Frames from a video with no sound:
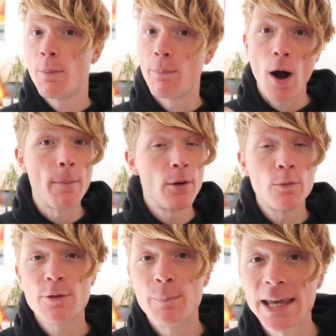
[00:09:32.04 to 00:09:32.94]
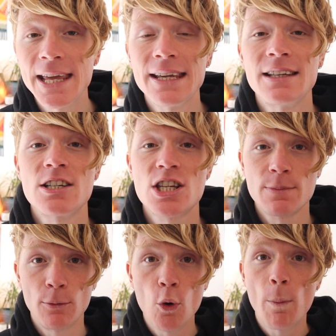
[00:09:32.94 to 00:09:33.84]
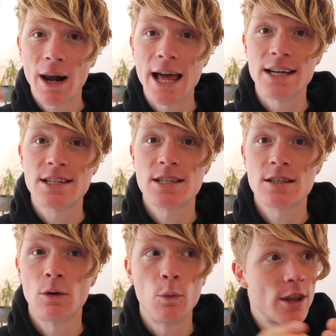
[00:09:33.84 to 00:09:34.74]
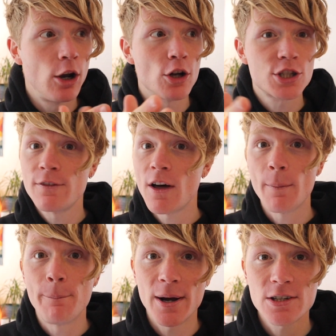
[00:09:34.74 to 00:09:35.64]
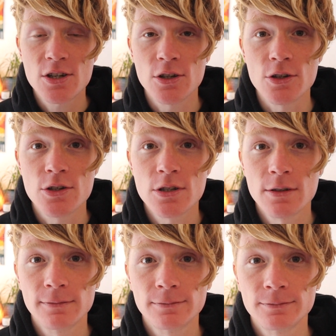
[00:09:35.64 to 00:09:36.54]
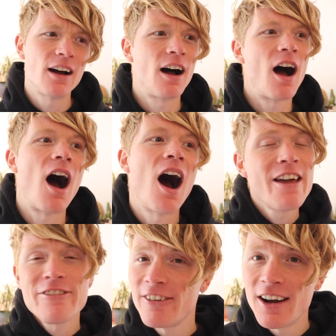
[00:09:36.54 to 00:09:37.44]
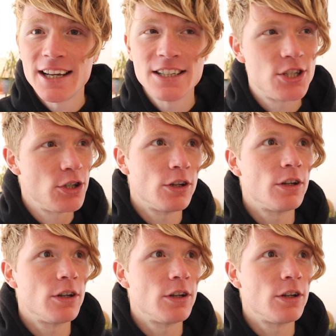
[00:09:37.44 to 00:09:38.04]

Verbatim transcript: The problem with being in a small place with lots of other buskers is that I find